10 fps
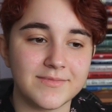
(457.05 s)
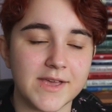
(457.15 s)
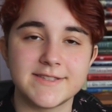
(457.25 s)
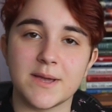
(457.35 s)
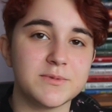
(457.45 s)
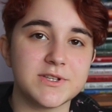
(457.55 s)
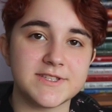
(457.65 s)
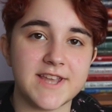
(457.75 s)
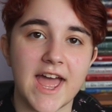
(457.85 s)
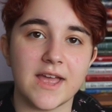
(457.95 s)

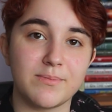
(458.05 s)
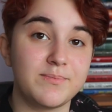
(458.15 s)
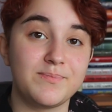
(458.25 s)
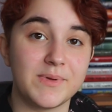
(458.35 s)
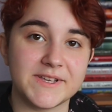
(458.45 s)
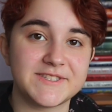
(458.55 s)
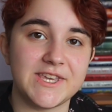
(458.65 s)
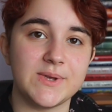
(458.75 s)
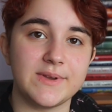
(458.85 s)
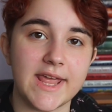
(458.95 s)
Assumptions tag plus
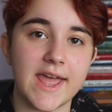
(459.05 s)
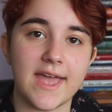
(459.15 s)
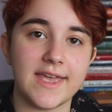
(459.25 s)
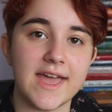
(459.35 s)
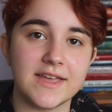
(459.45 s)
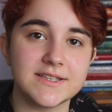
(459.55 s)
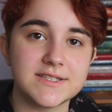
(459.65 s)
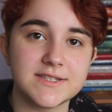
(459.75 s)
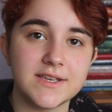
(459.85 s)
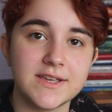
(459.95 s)
Q&A, I
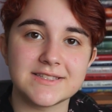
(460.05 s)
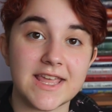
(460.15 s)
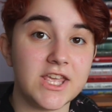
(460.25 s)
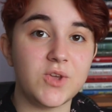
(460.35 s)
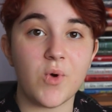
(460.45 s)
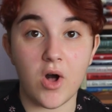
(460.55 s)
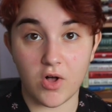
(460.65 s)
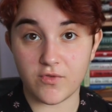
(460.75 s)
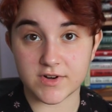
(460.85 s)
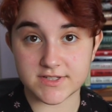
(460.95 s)
guess. Thank you
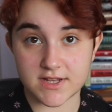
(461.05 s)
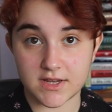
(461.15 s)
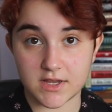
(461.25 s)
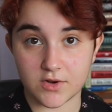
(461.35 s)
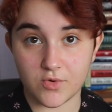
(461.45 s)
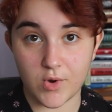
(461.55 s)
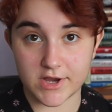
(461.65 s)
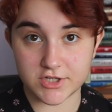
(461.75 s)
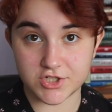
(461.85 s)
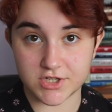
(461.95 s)
all for sending in
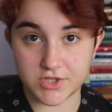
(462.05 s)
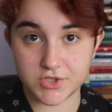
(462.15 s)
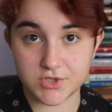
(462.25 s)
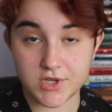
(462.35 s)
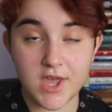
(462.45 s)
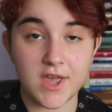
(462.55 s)
questions